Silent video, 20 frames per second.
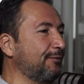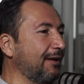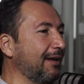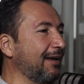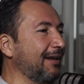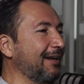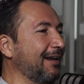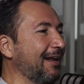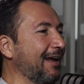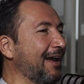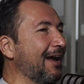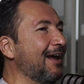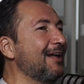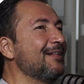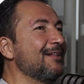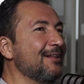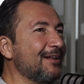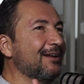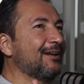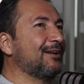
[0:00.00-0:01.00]
and
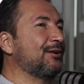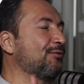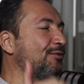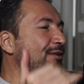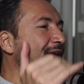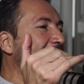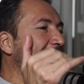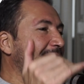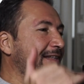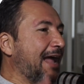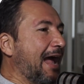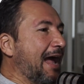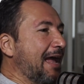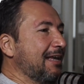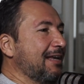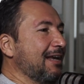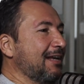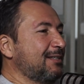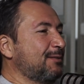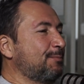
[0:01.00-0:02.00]
create
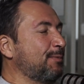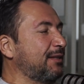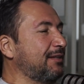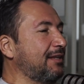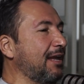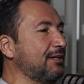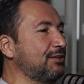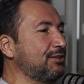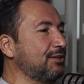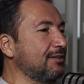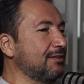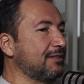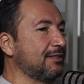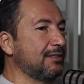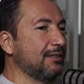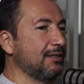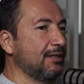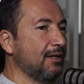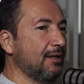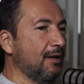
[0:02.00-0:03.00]
high expectations.